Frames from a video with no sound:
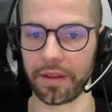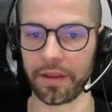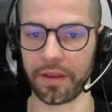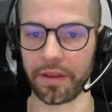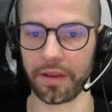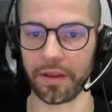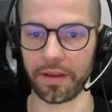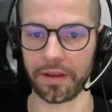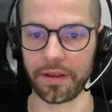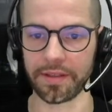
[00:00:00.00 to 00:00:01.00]

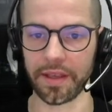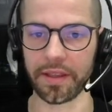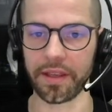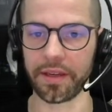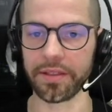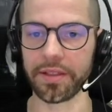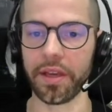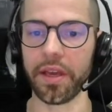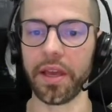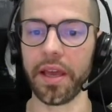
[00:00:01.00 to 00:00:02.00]
the inside gears,
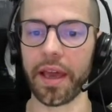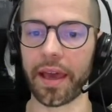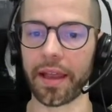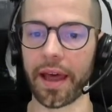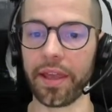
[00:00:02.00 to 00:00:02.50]
and